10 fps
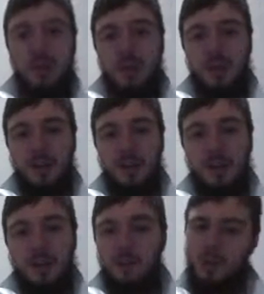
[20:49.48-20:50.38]
okay,
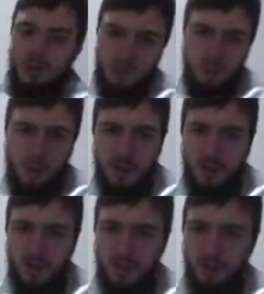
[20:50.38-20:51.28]
you're going to be walking
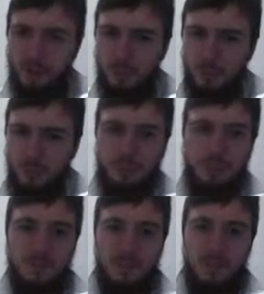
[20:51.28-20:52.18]
past this room,
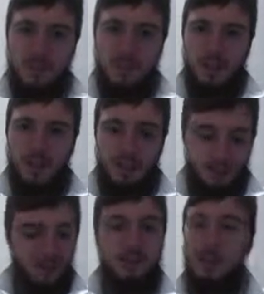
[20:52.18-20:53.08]
and
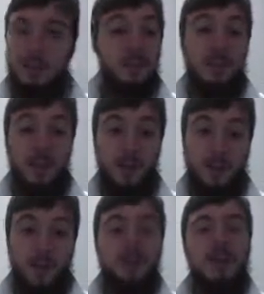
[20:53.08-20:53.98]
it gives him the
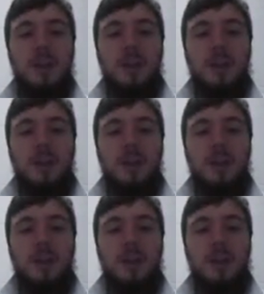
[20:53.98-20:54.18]
number.